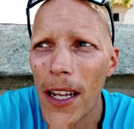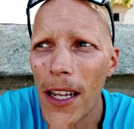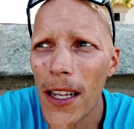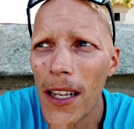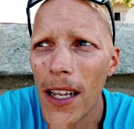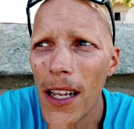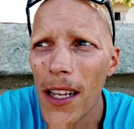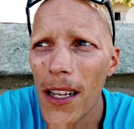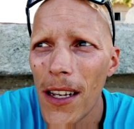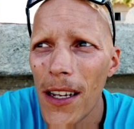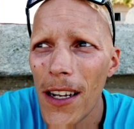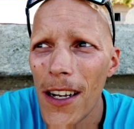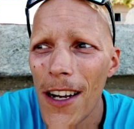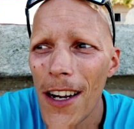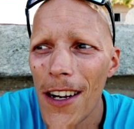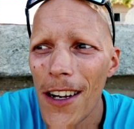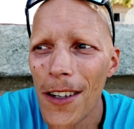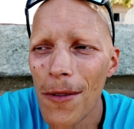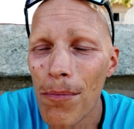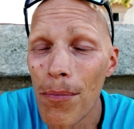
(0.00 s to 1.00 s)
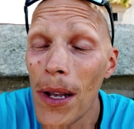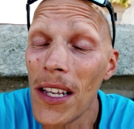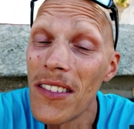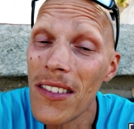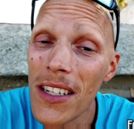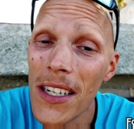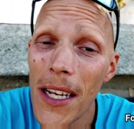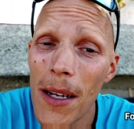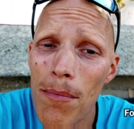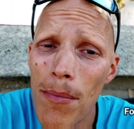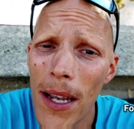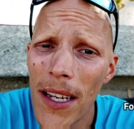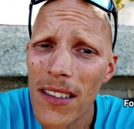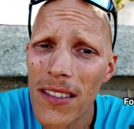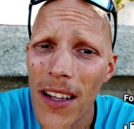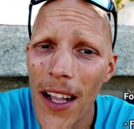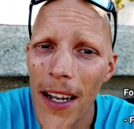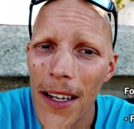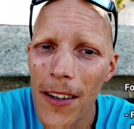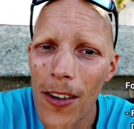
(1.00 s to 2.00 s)
basically a baseline of
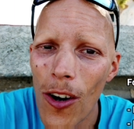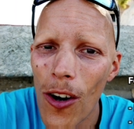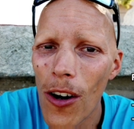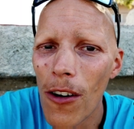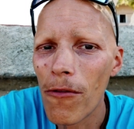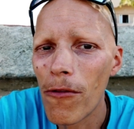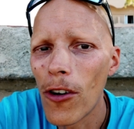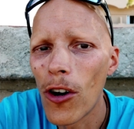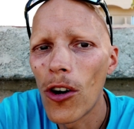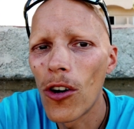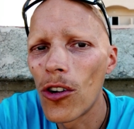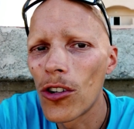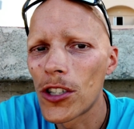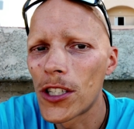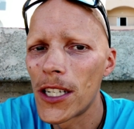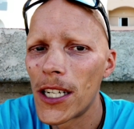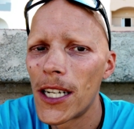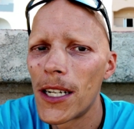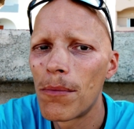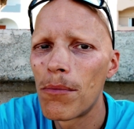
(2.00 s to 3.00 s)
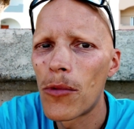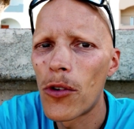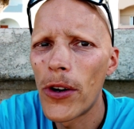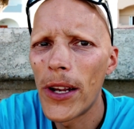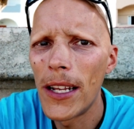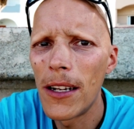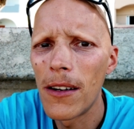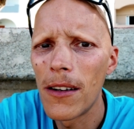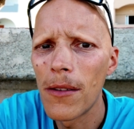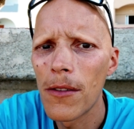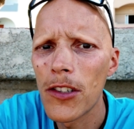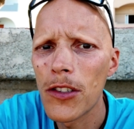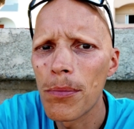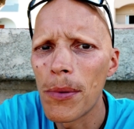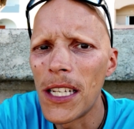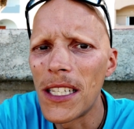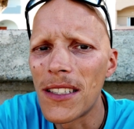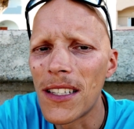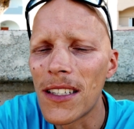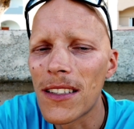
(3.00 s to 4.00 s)
all the marine species that are in
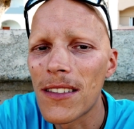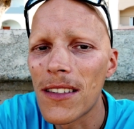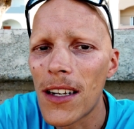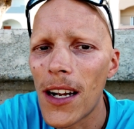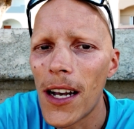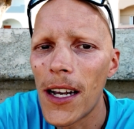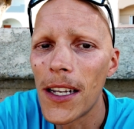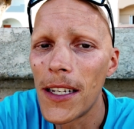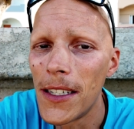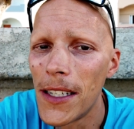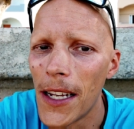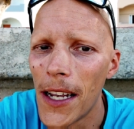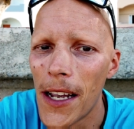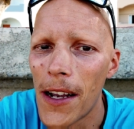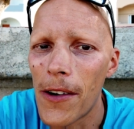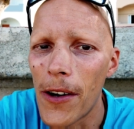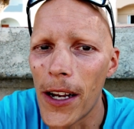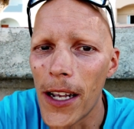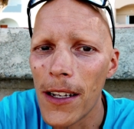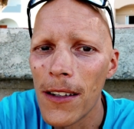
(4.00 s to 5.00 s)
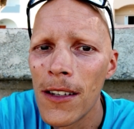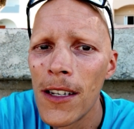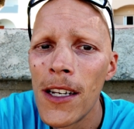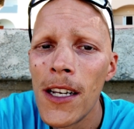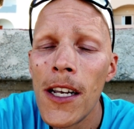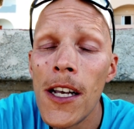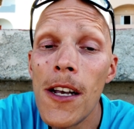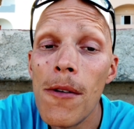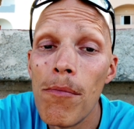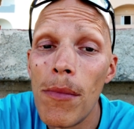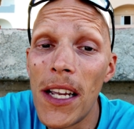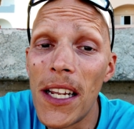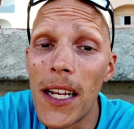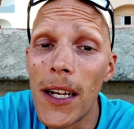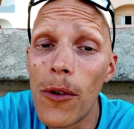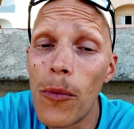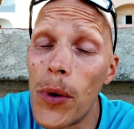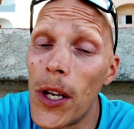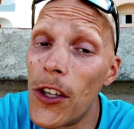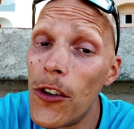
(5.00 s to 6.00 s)
the area, meaning we use our
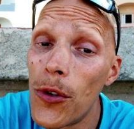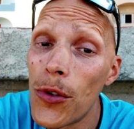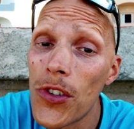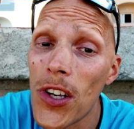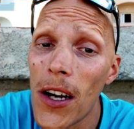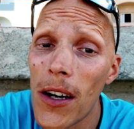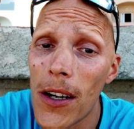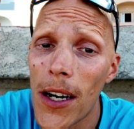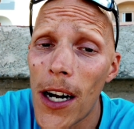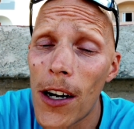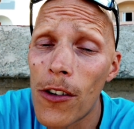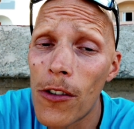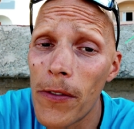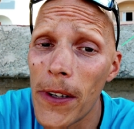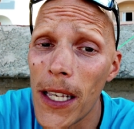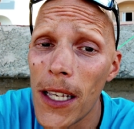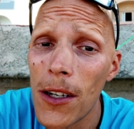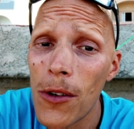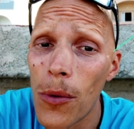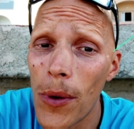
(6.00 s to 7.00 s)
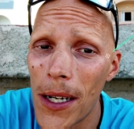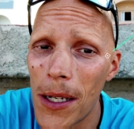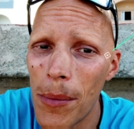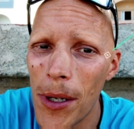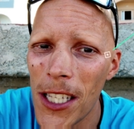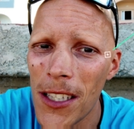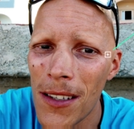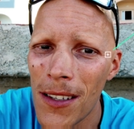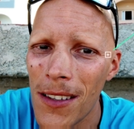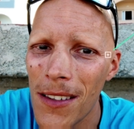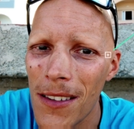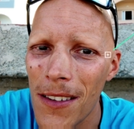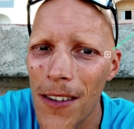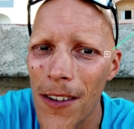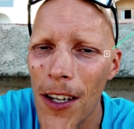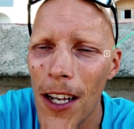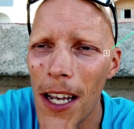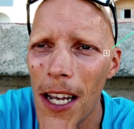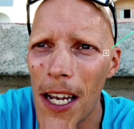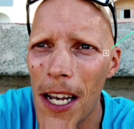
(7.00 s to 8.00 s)
ROV quite a bit and
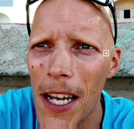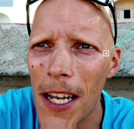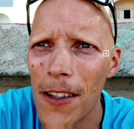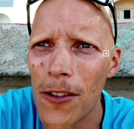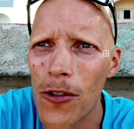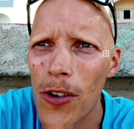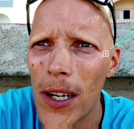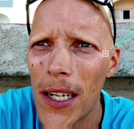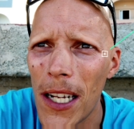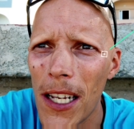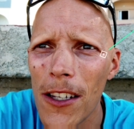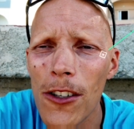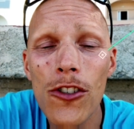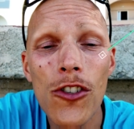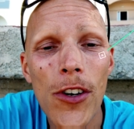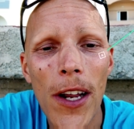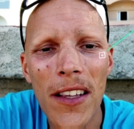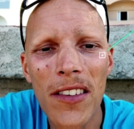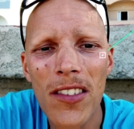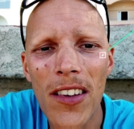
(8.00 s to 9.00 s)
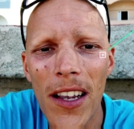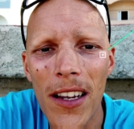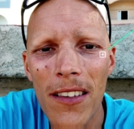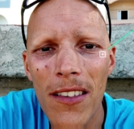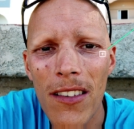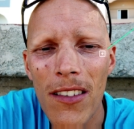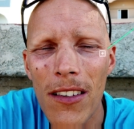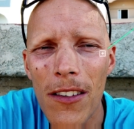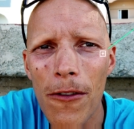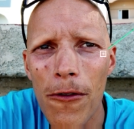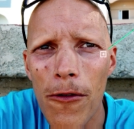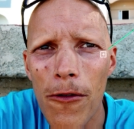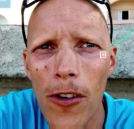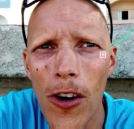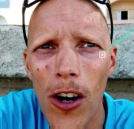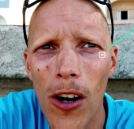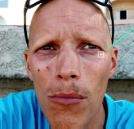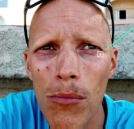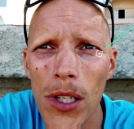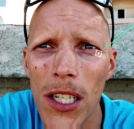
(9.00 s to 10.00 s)
running transects from east to west
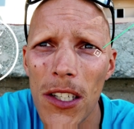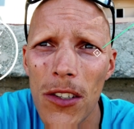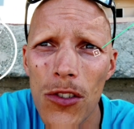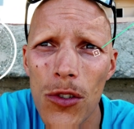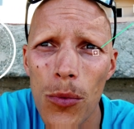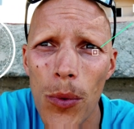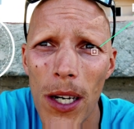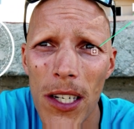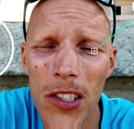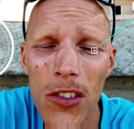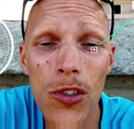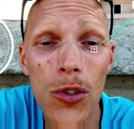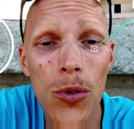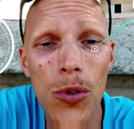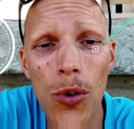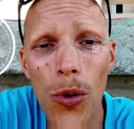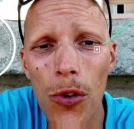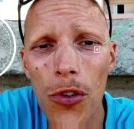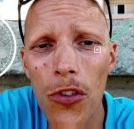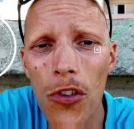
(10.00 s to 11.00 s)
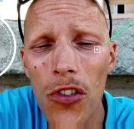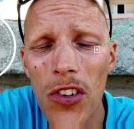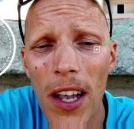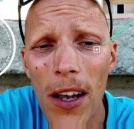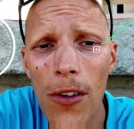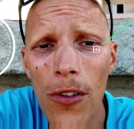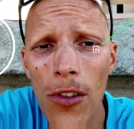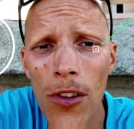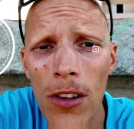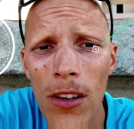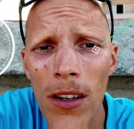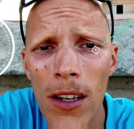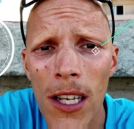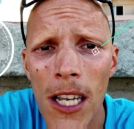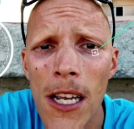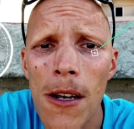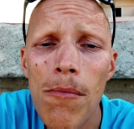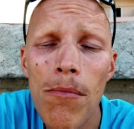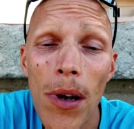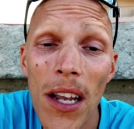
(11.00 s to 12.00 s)
or north to south, basically from
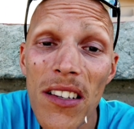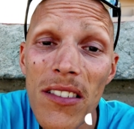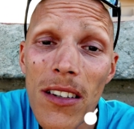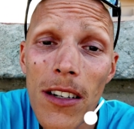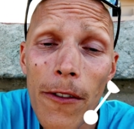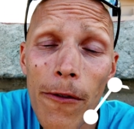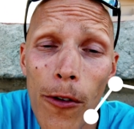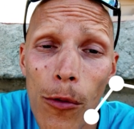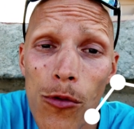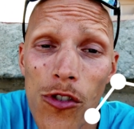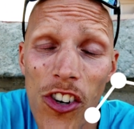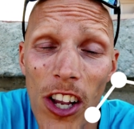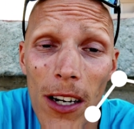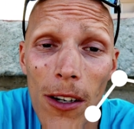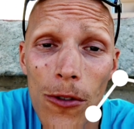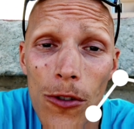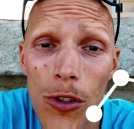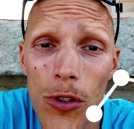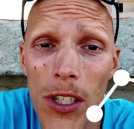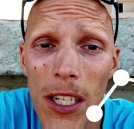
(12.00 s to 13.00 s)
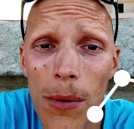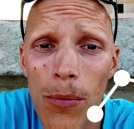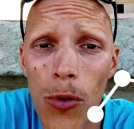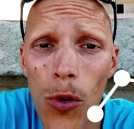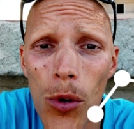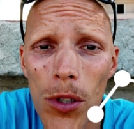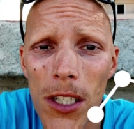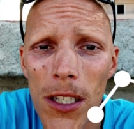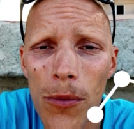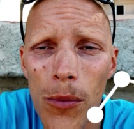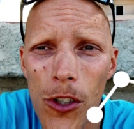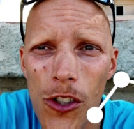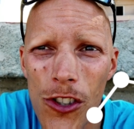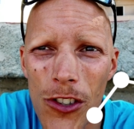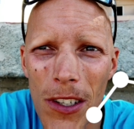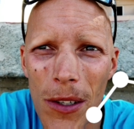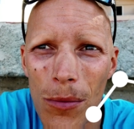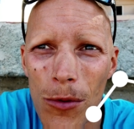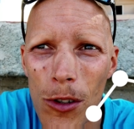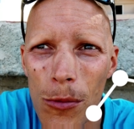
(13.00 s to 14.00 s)
shallow to deep water, which seems to be the
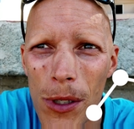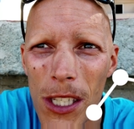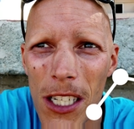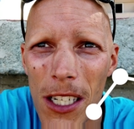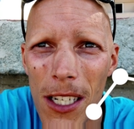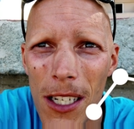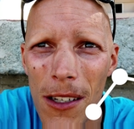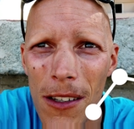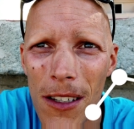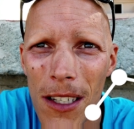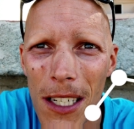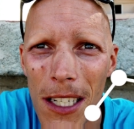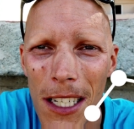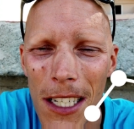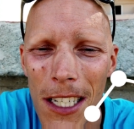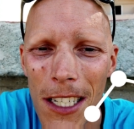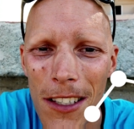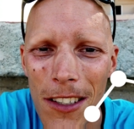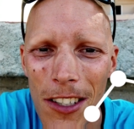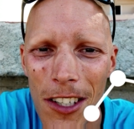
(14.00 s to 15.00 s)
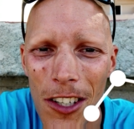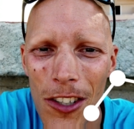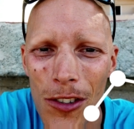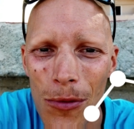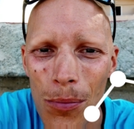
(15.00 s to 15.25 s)
easiest possibility,